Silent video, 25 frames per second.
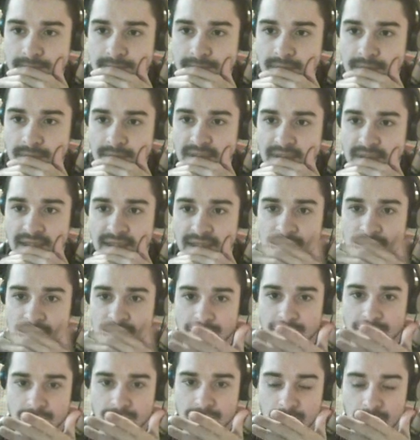And then a
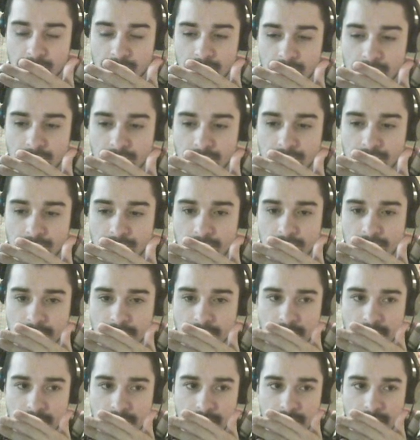drone.
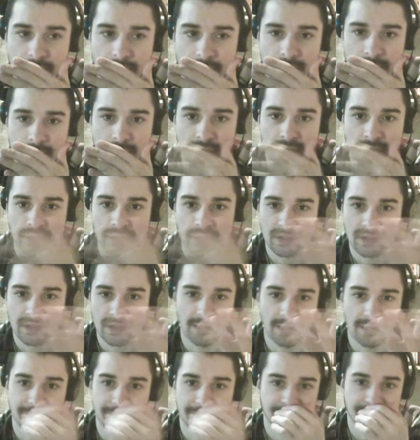That was
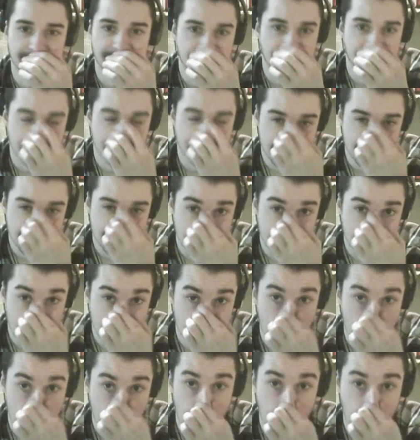as soon as he
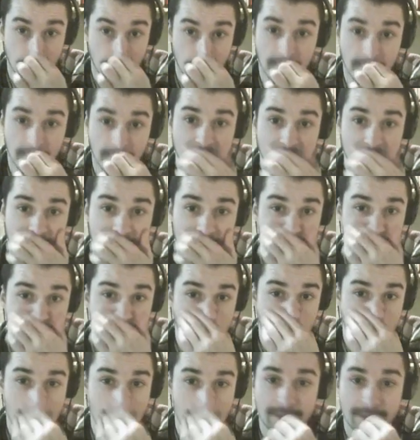had more larvae.
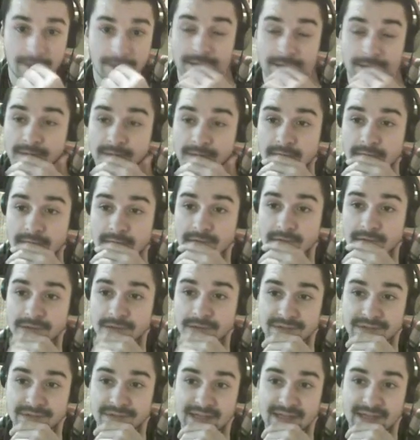As soon as he
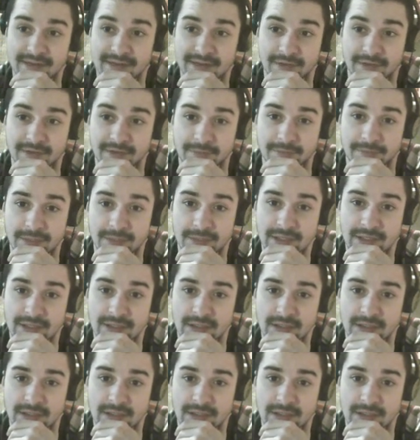had enough money.